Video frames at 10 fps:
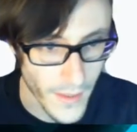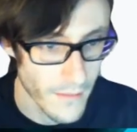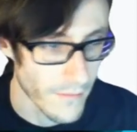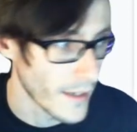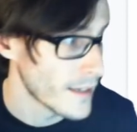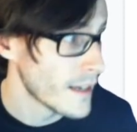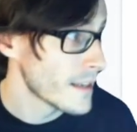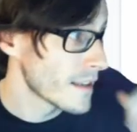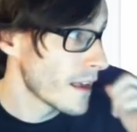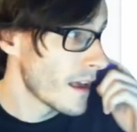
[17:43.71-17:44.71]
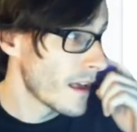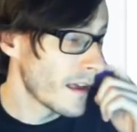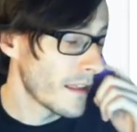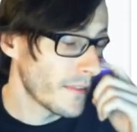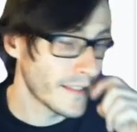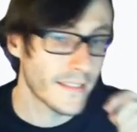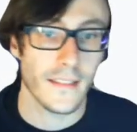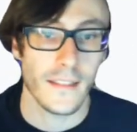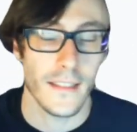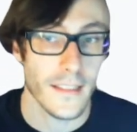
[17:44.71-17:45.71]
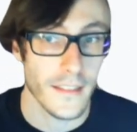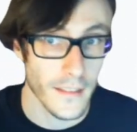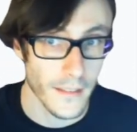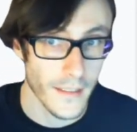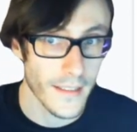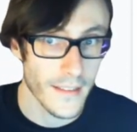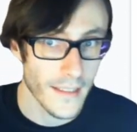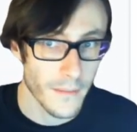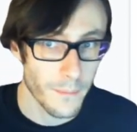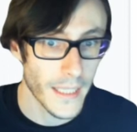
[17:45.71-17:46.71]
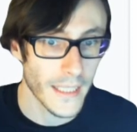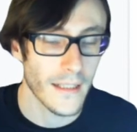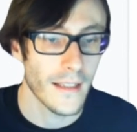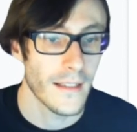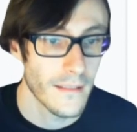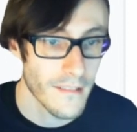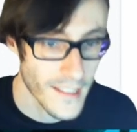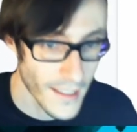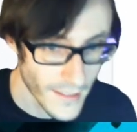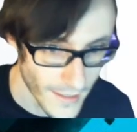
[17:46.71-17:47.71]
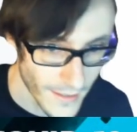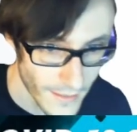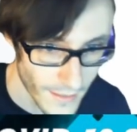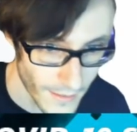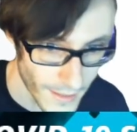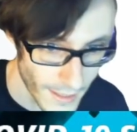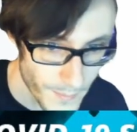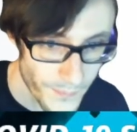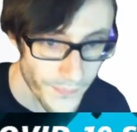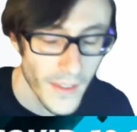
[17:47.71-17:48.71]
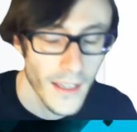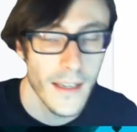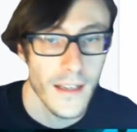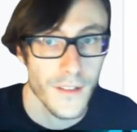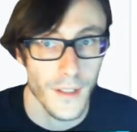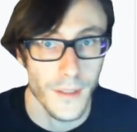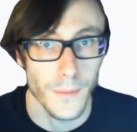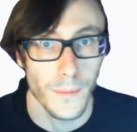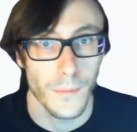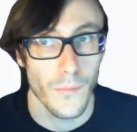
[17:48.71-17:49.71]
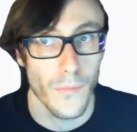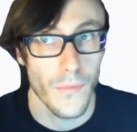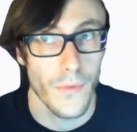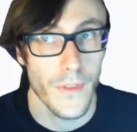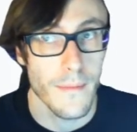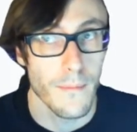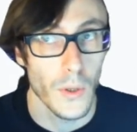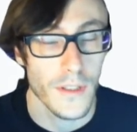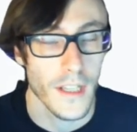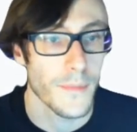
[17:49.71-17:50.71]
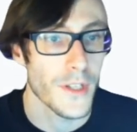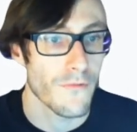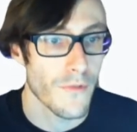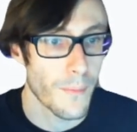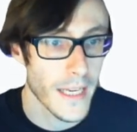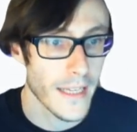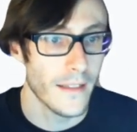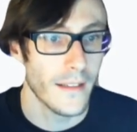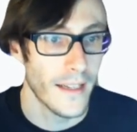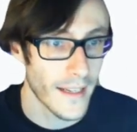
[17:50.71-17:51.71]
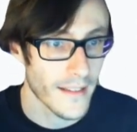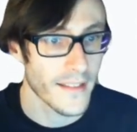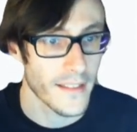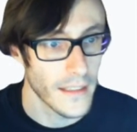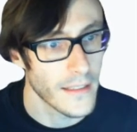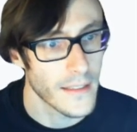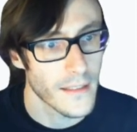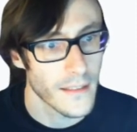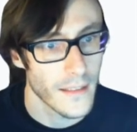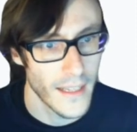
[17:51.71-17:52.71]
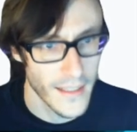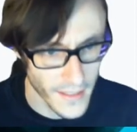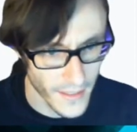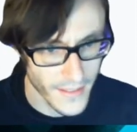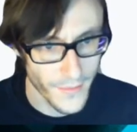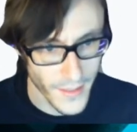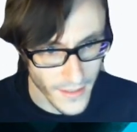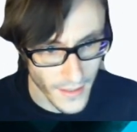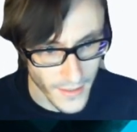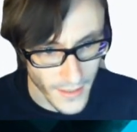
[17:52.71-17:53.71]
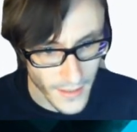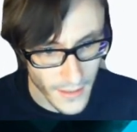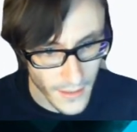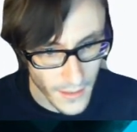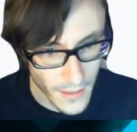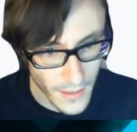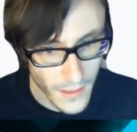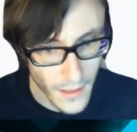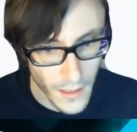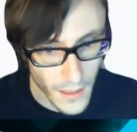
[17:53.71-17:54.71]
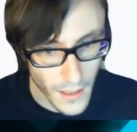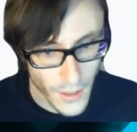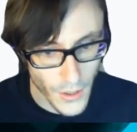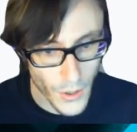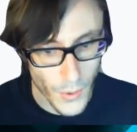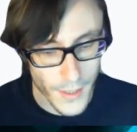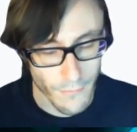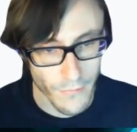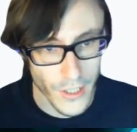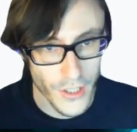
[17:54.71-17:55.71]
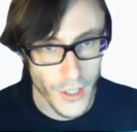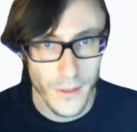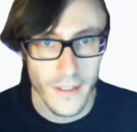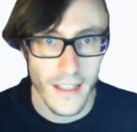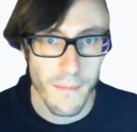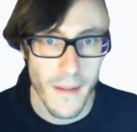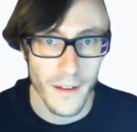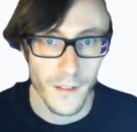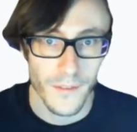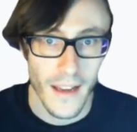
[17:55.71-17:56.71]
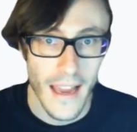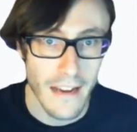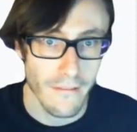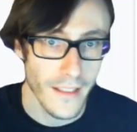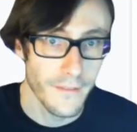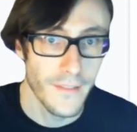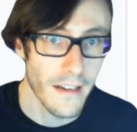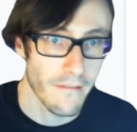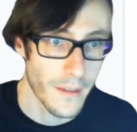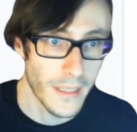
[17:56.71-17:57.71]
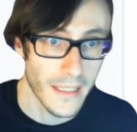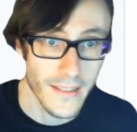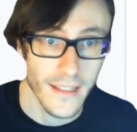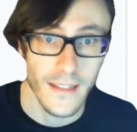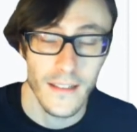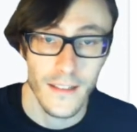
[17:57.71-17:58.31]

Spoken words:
Right. This is good. This is a big study. Okay. So the more times you repeat an exercise in a scientific study, you can reduce the amount of error and variability.